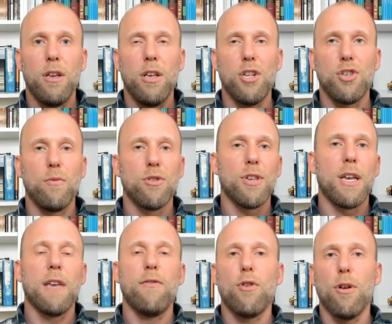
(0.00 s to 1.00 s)
It's almost
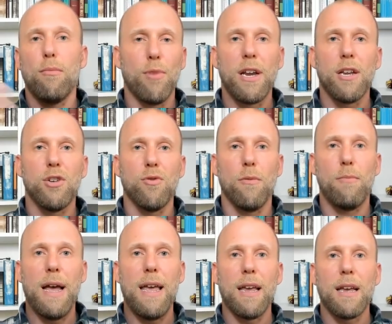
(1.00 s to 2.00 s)
like if you could break into a
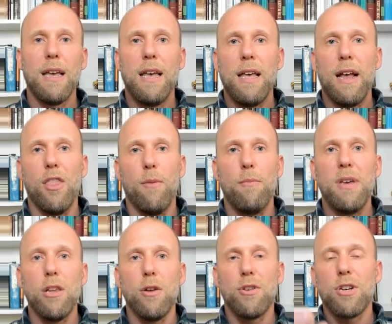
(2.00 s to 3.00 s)
bank and the
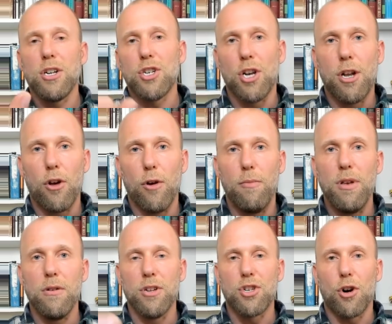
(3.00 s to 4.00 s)
minute you touched a dollar
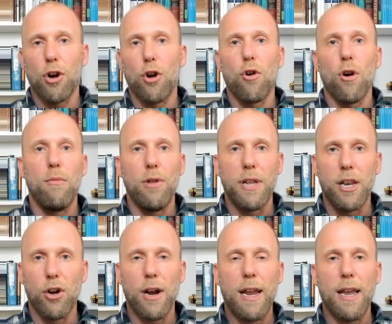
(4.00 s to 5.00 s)
bill, it started crumbling in
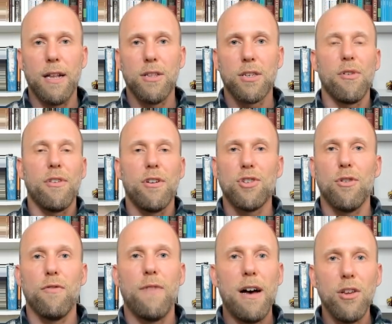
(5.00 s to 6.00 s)
your hands. But there's
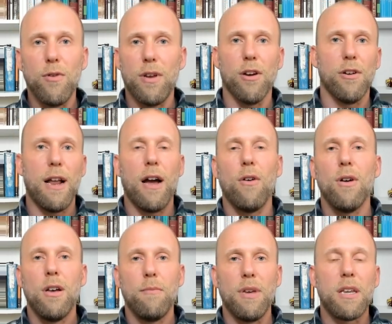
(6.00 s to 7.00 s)
no value here now
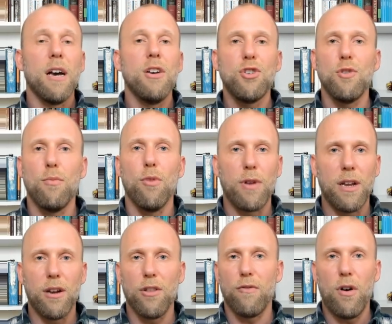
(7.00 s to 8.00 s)
because you broke
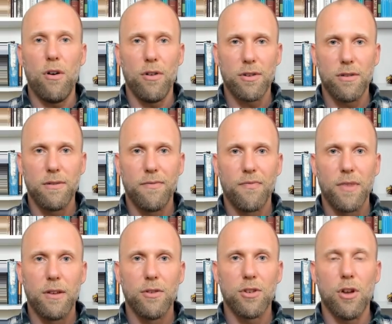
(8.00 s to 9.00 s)
into the vault.
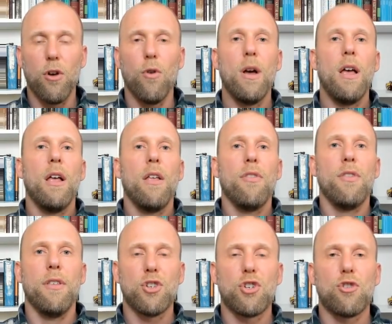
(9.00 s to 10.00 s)
So
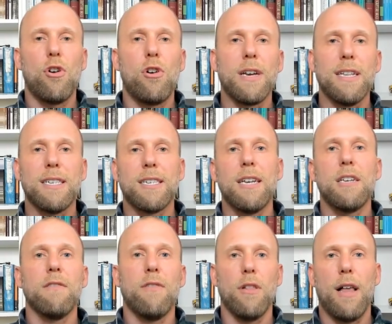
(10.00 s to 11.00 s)
that strong
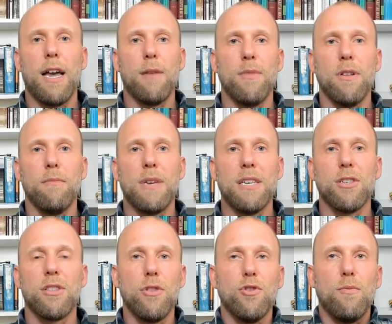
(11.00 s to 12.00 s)
incentive alignment means
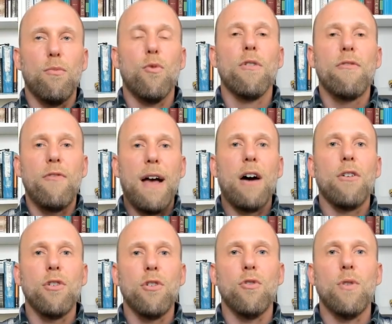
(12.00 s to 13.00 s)
that there's more
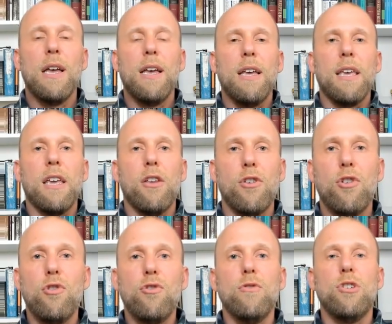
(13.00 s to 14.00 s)
value in
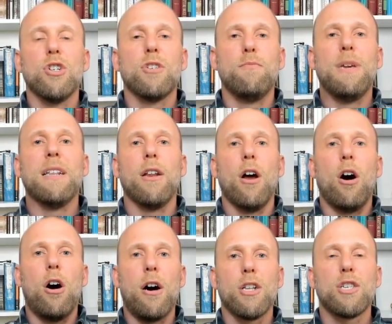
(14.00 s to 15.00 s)
you just being an
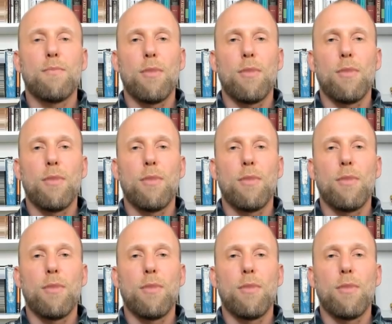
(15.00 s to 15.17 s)
honest